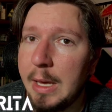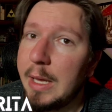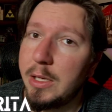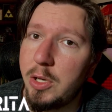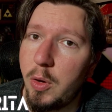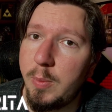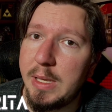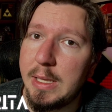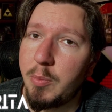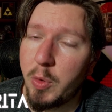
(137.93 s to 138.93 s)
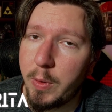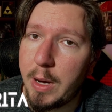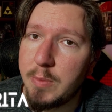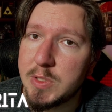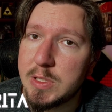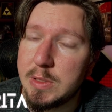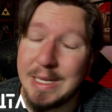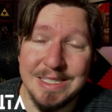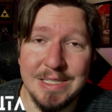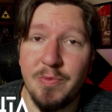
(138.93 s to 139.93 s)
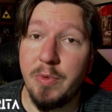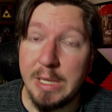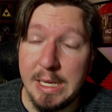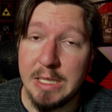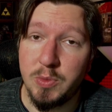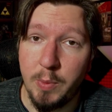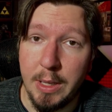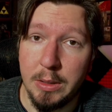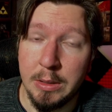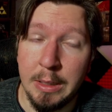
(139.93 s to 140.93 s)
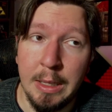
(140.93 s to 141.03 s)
Adobe programs. That's free as well.